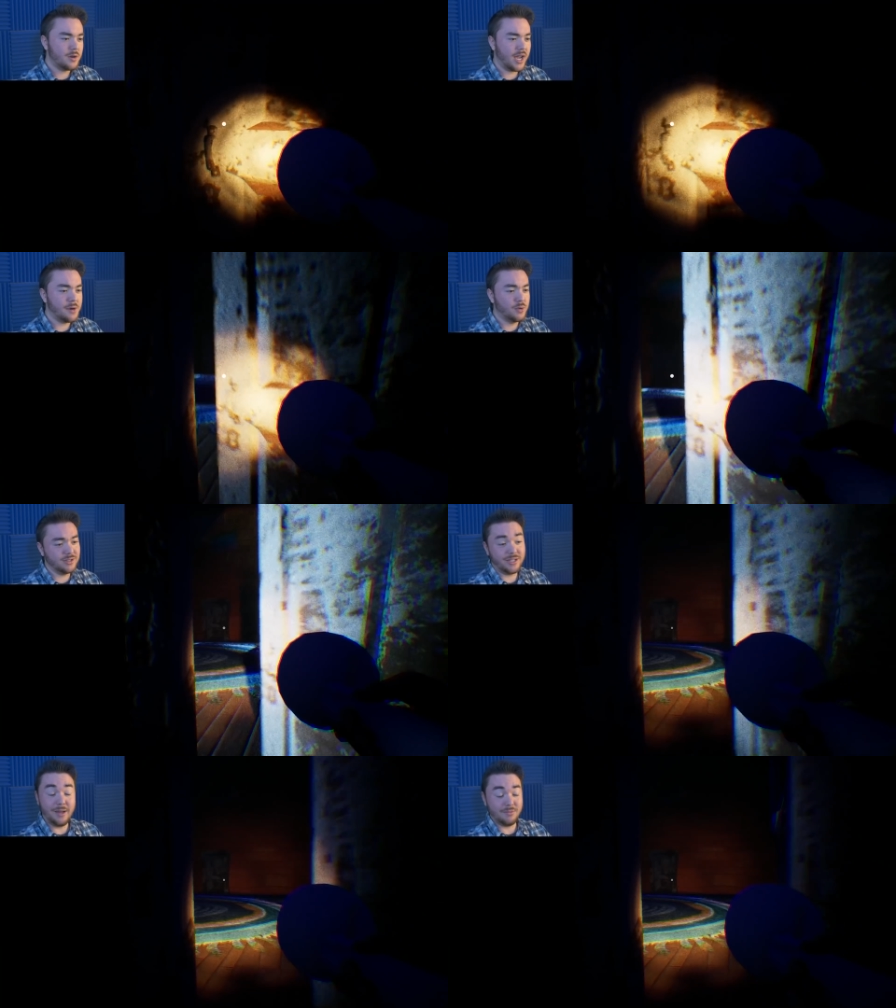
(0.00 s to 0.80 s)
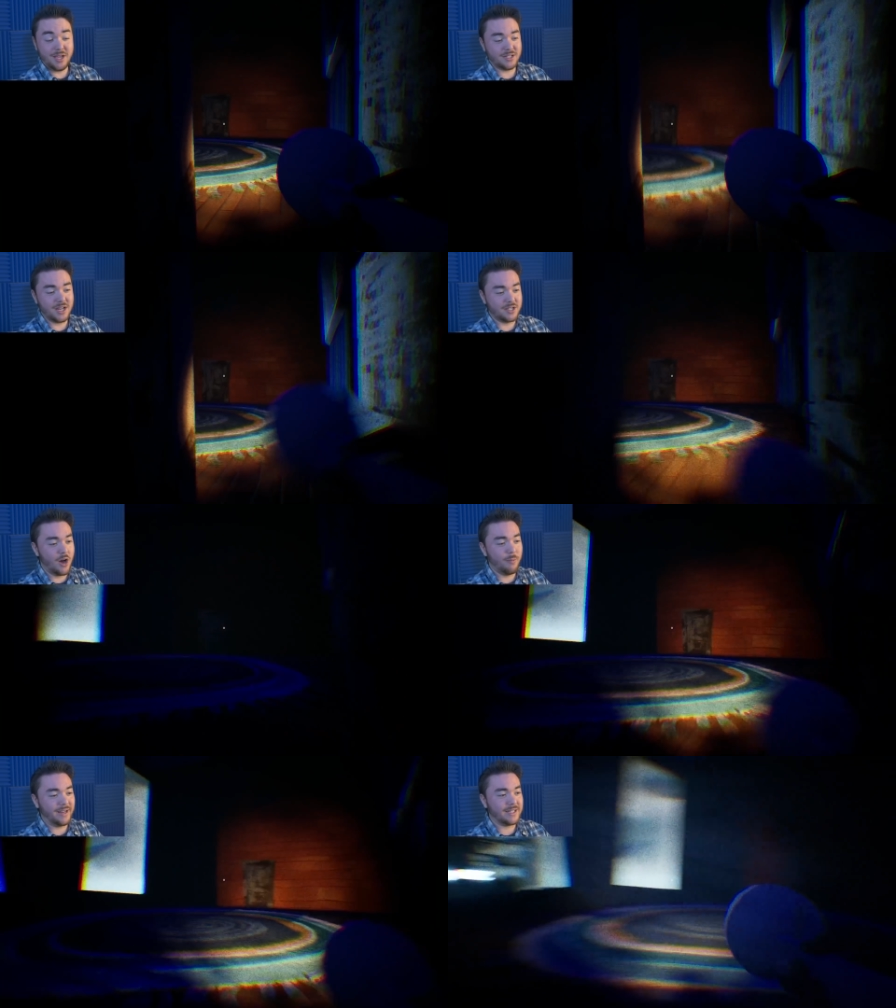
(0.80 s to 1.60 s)
Okay, well, this is
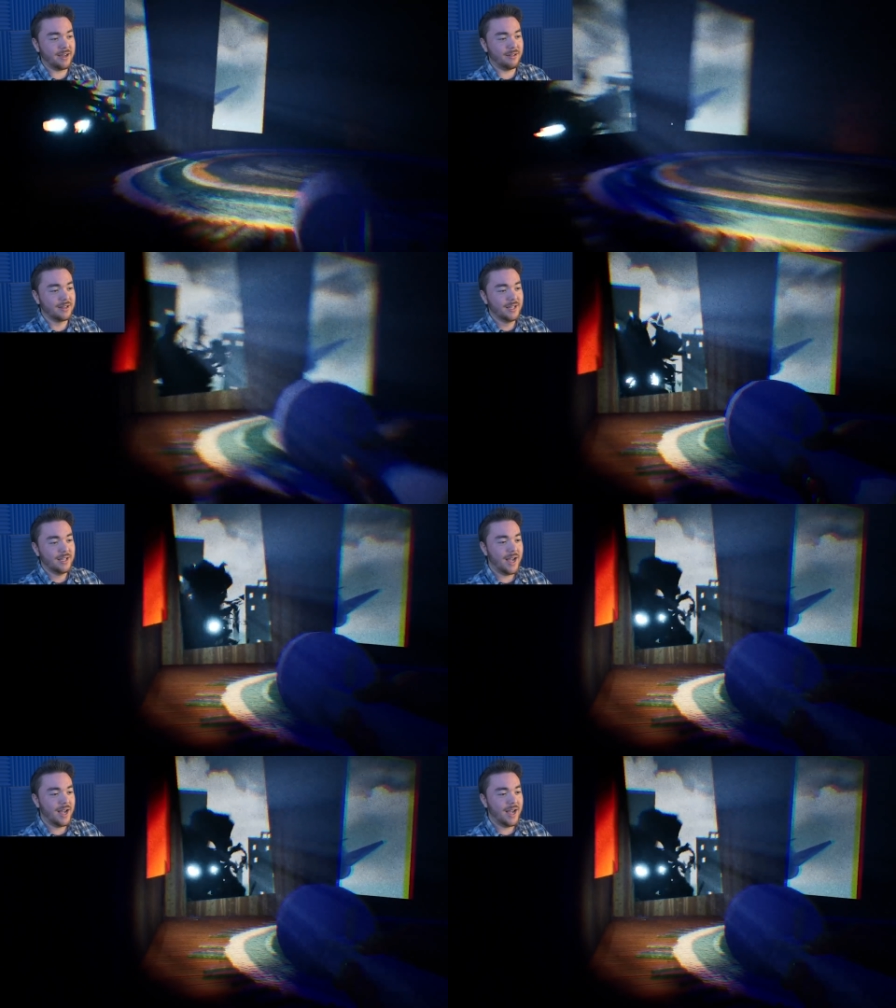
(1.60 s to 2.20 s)
no big deal.